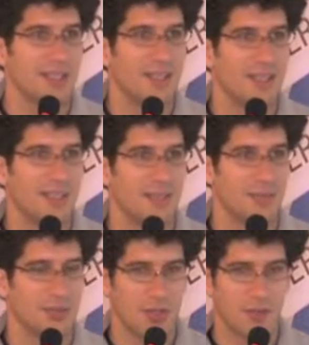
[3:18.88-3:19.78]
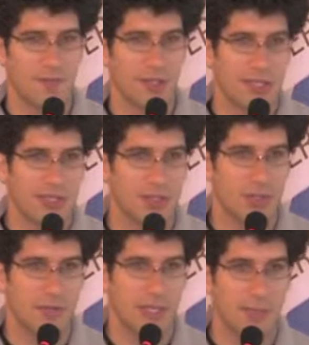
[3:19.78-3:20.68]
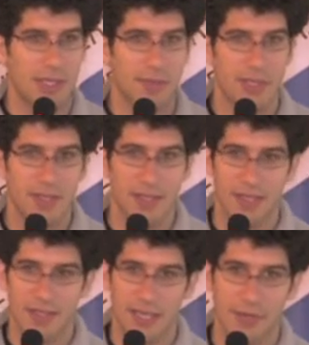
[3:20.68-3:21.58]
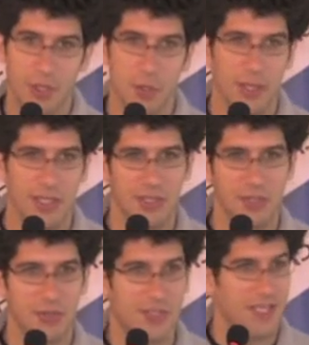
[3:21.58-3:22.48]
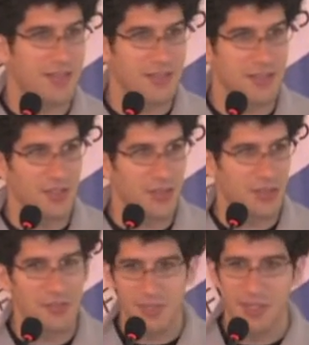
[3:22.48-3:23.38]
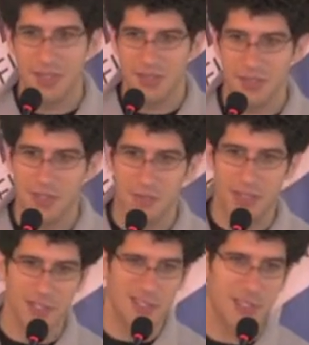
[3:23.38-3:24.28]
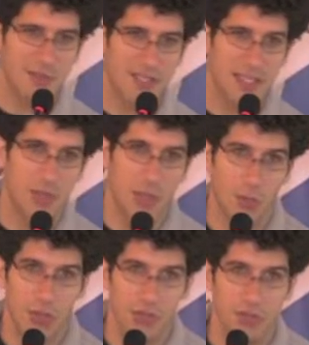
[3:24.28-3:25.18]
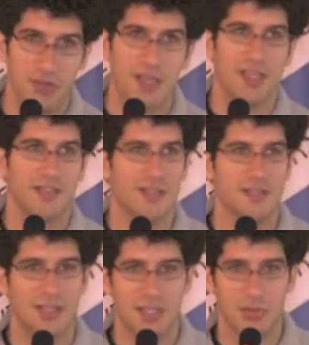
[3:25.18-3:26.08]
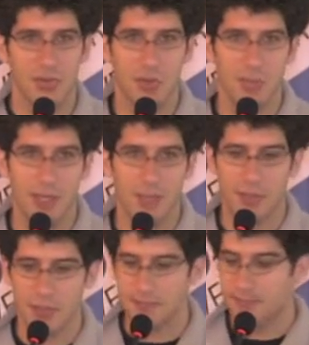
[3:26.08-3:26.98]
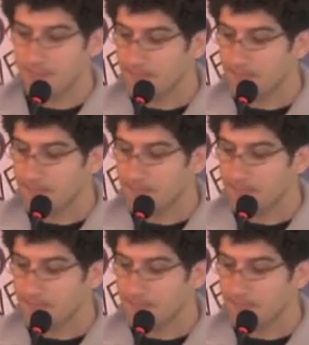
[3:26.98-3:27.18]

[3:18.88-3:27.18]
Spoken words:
So you can fill out a survey, maybe have a coupon code texted to you or something. So that's actually a real use case that's actually quite popular.